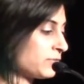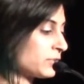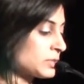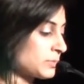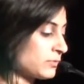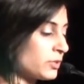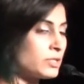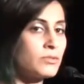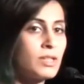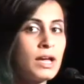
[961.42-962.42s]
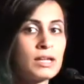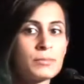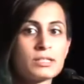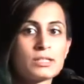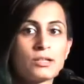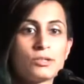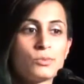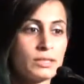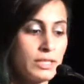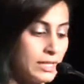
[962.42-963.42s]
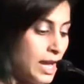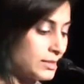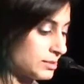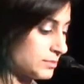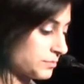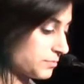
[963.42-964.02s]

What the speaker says: first, before I do that, I'm going to tell you what they get.